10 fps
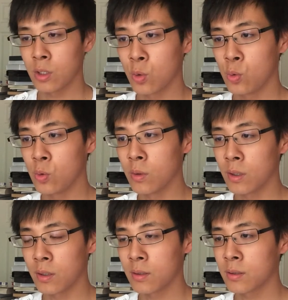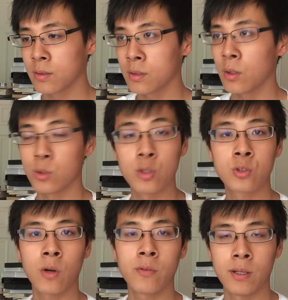who, you know,
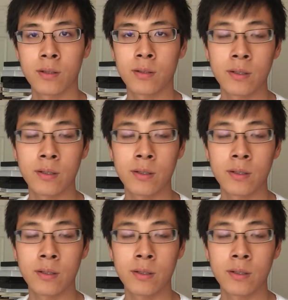deserve it.